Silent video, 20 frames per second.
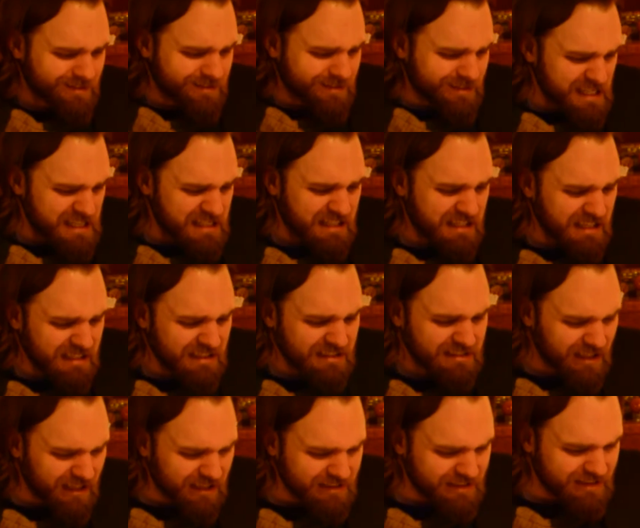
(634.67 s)
Dinky
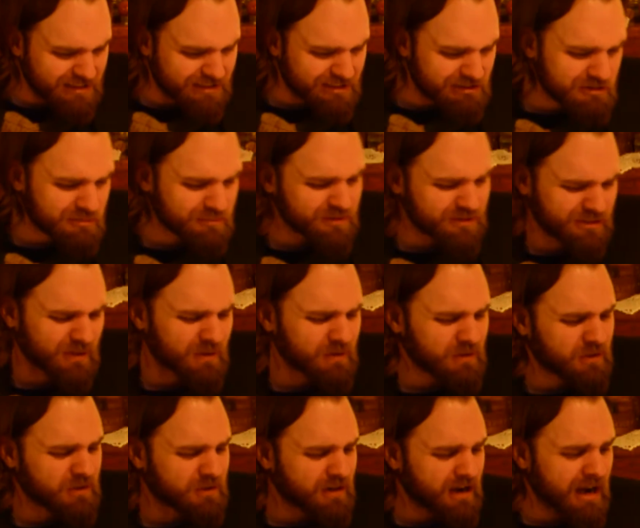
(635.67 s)
Duddy Dums,
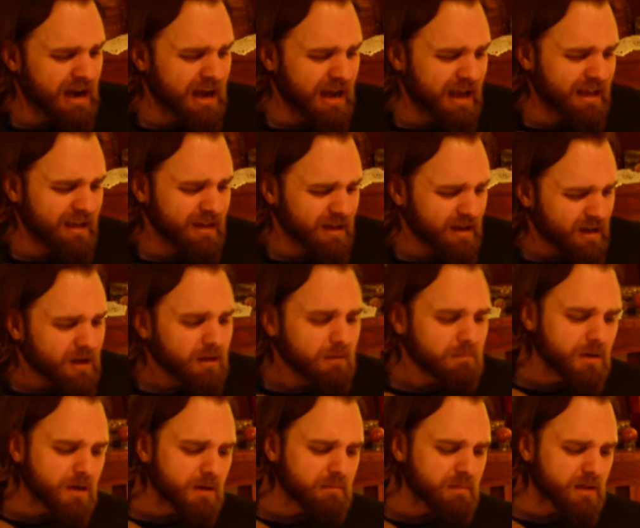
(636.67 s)
don't cry.
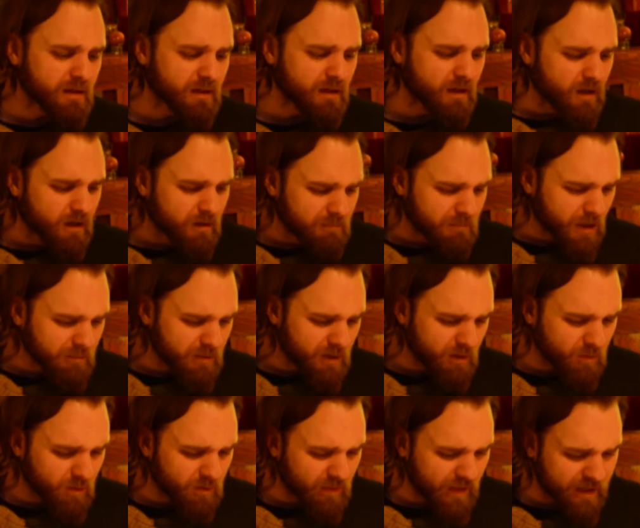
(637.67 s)
Mommy
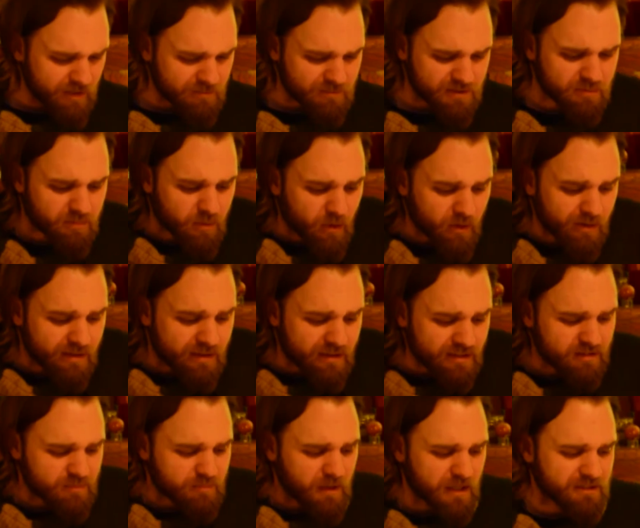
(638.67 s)
won't let him spoil
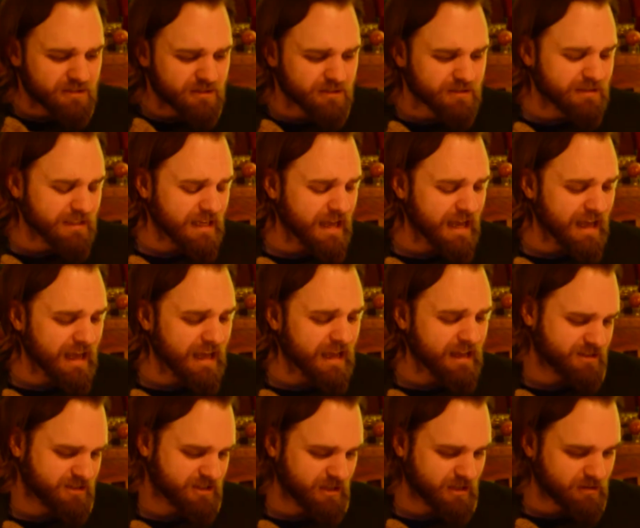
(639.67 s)
your special
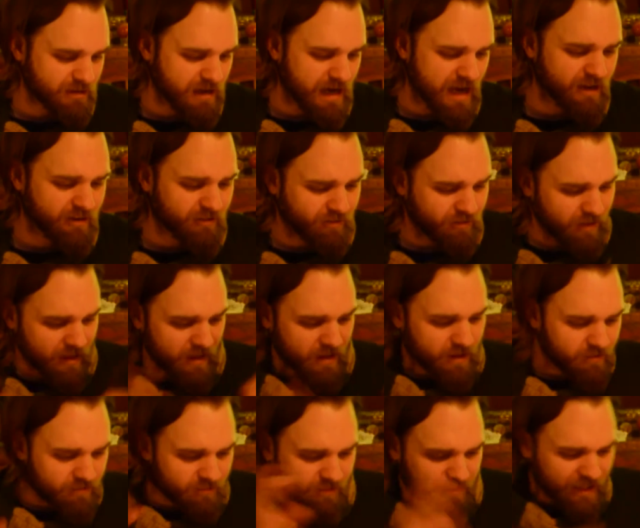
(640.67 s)
day, she cried,
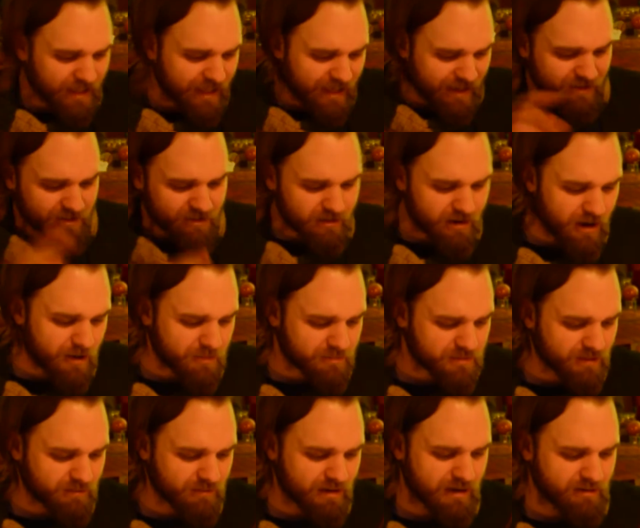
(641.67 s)
flinging her
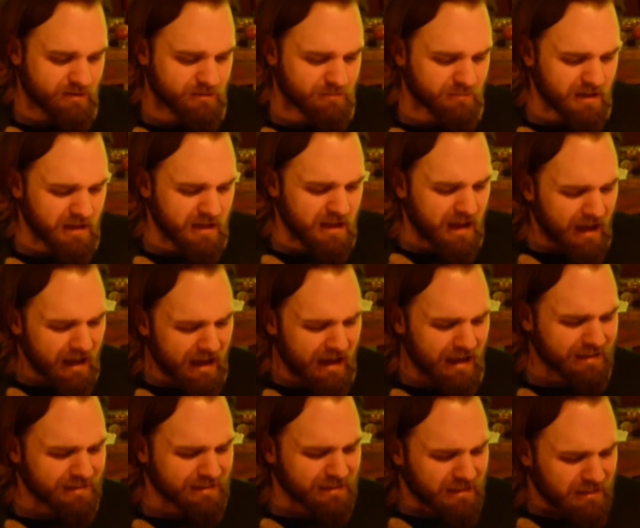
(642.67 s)
arms around him.
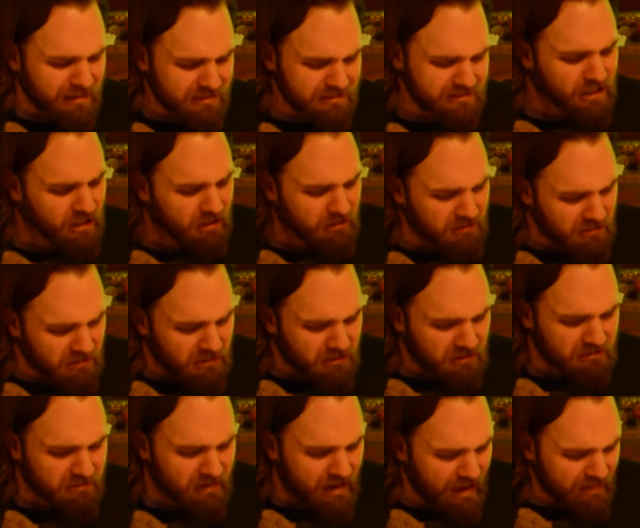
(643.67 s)
I don't
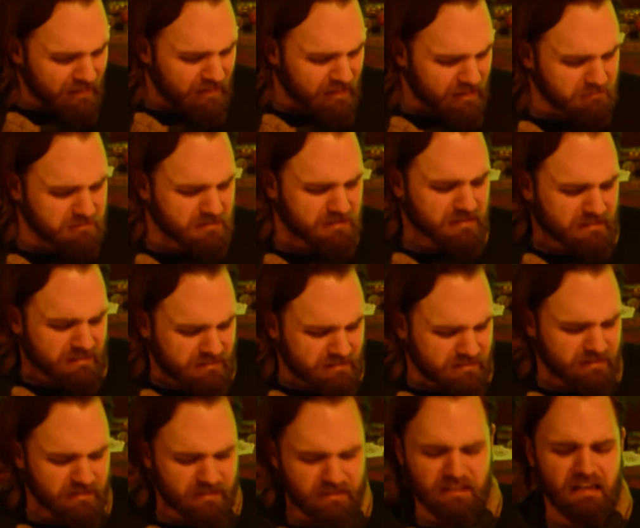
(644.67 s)
want him
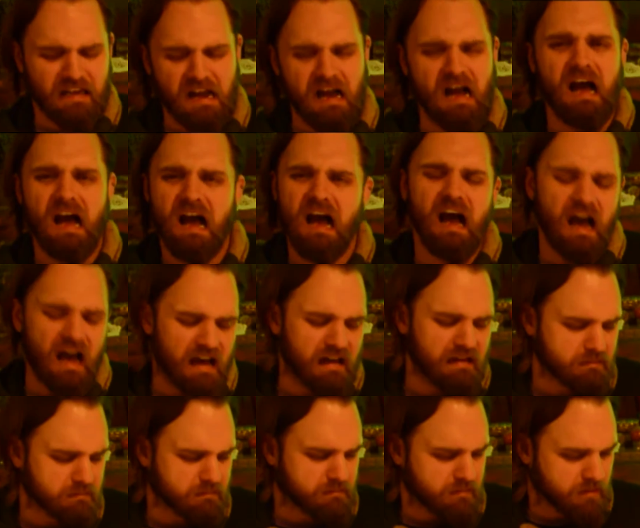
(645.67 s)
to
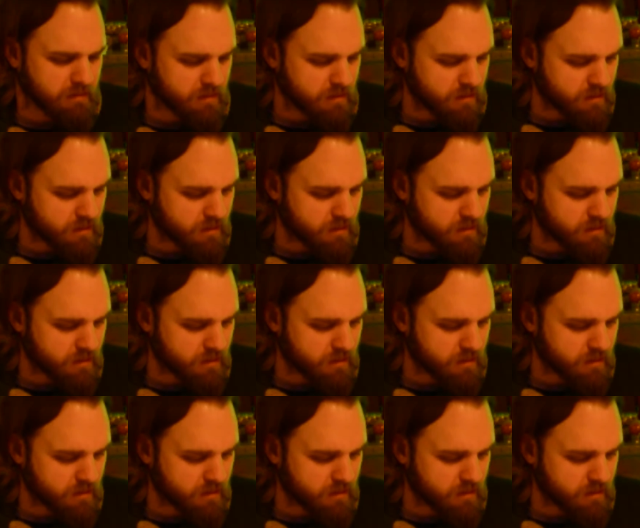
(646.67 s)
come.